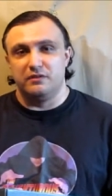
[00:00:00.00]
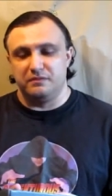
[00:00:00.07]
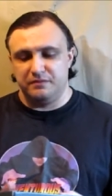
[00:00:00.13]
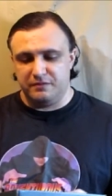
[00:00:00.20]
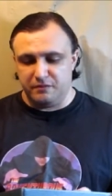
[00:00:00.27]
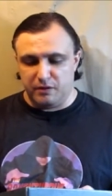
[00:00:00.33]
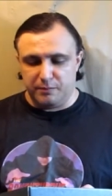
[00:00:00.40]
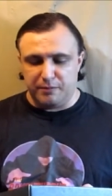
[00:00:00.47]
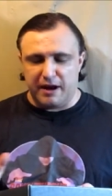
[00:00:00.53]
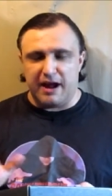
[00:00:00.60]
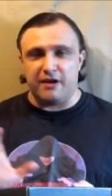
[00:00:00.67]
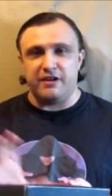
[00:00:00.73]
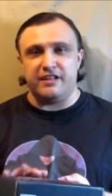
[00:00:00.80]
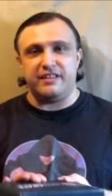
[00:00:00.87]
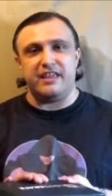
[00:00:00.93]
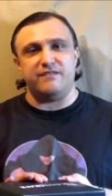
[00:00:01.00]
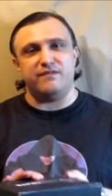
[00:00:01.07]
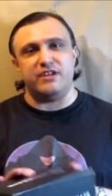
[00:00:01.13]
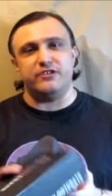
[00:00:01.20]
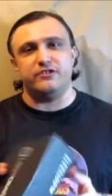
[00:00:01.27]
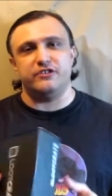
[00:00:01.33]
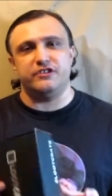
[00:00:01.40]
We're proud at the
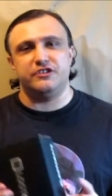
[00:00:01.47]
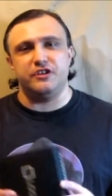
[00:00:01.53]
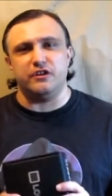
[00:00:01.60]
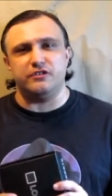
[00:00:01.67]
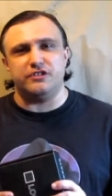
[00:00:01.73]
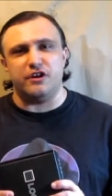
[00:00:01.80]
Adventurous Joe